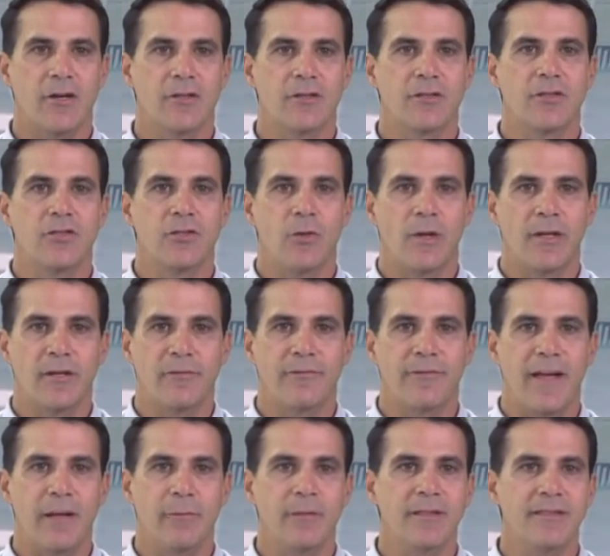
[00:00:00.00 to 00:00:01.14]
her to join a
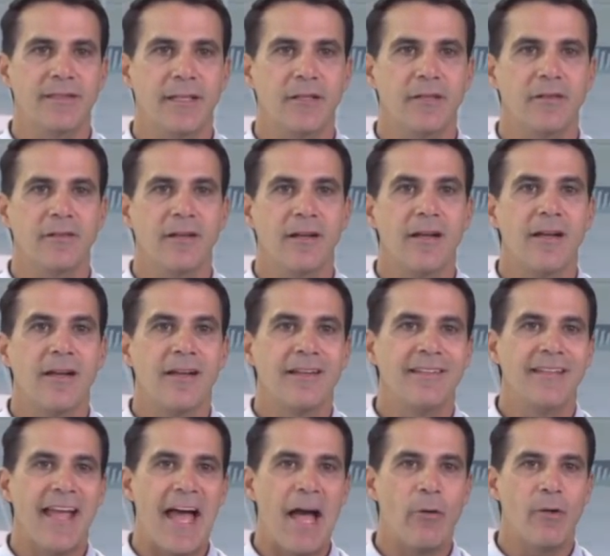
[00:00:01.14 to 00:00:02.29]
family dinner
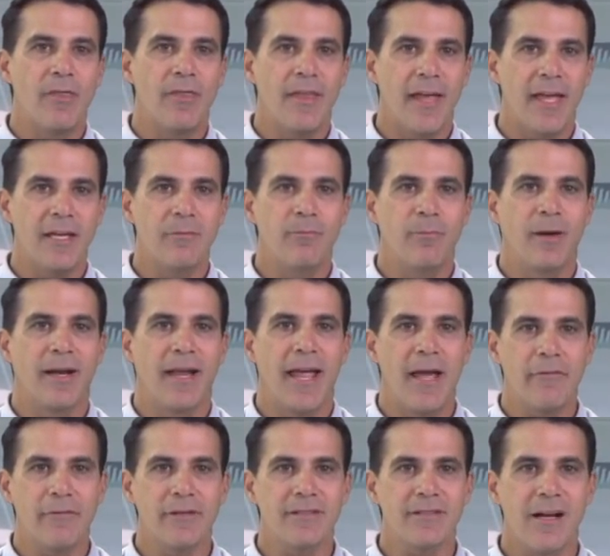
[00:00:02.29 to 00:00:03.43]
now and then, but
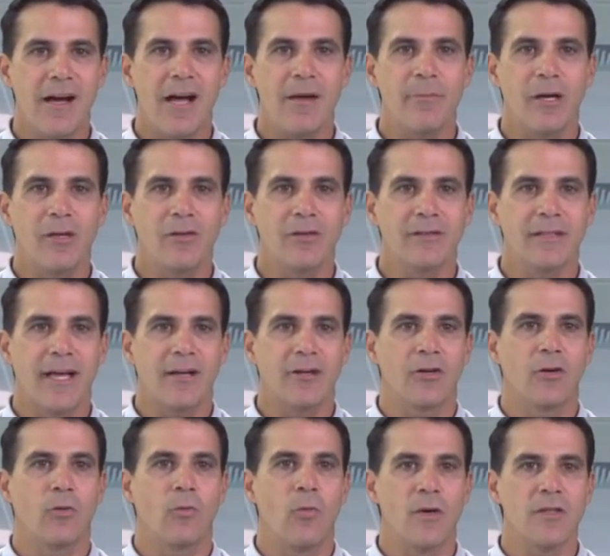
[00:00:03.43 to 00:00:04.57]
every time I looked at
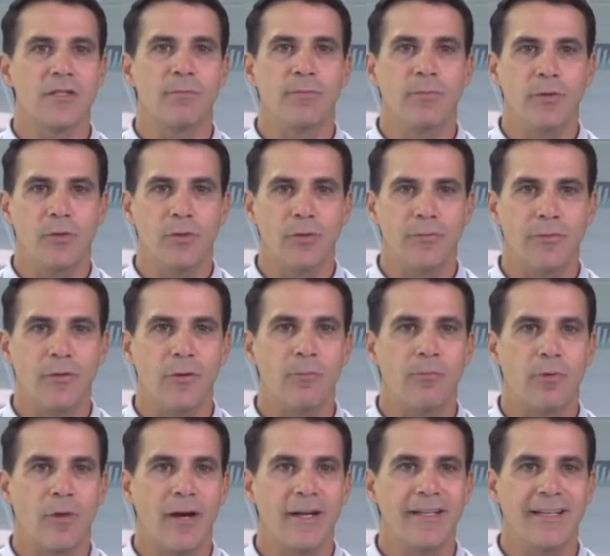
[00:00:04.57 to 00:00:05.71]
her once beautiful,
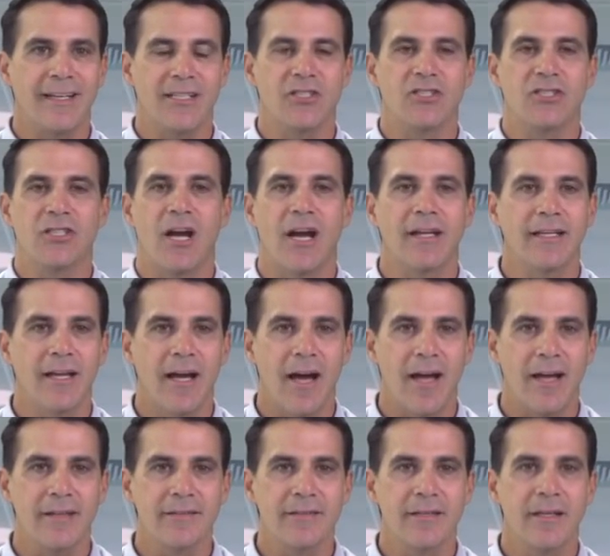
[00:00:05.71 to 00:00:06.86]
bright, and shiny
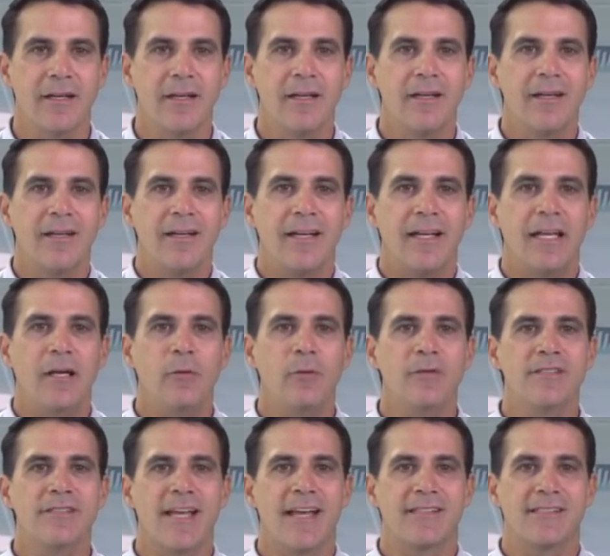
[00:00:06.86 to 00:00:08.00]
eyes, it
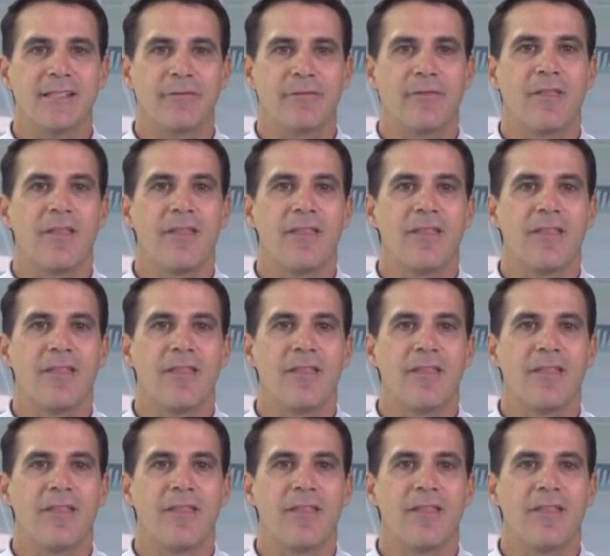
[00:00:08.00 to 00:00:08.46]
was as if